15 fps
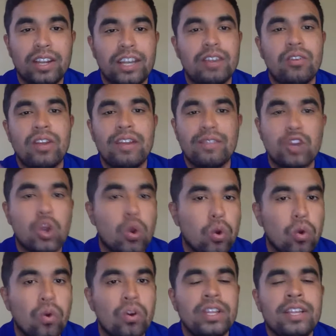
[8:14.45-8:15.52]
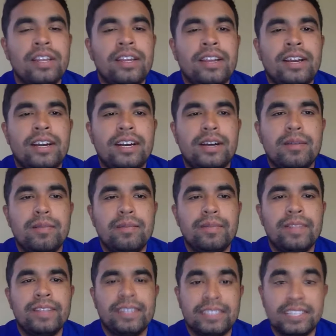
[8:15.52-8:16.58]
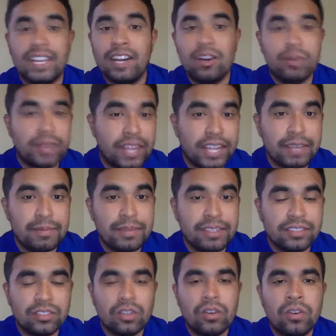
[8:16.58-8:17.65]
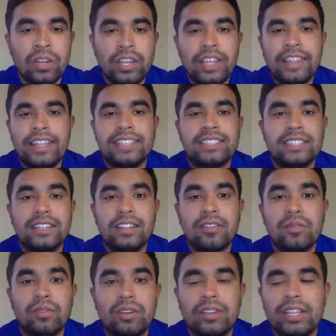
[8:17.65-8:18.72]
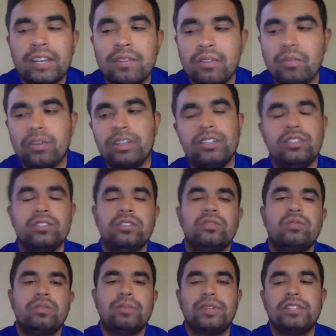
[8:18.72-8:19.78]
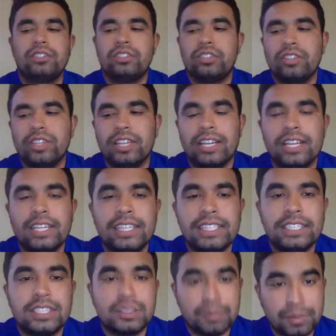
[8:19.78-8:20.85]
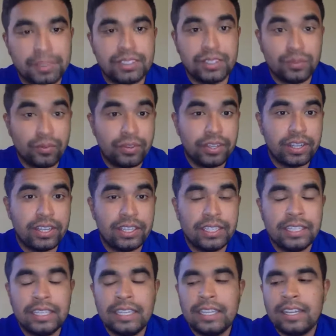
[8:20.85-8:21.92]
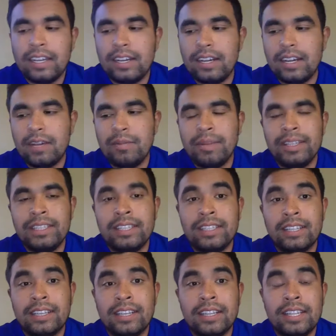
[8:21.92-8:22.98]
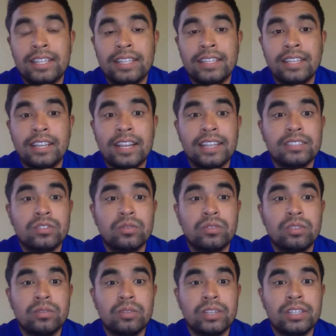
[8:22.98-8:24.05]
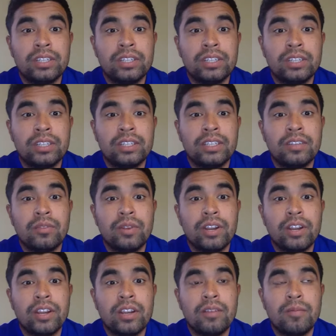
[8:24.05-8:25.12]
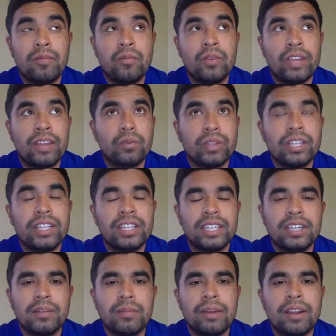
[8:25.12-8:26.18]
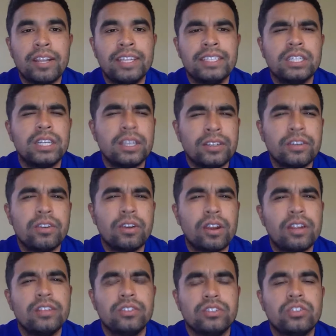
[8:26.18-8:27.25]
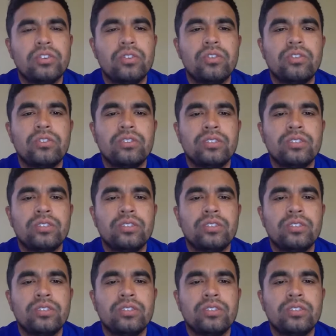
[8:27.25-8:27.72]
I don't have a goal to help guide me. So that's another one that we want to do, is we want to make sure that it's specific. And then the last one, where we have to really think about it, is it under our control?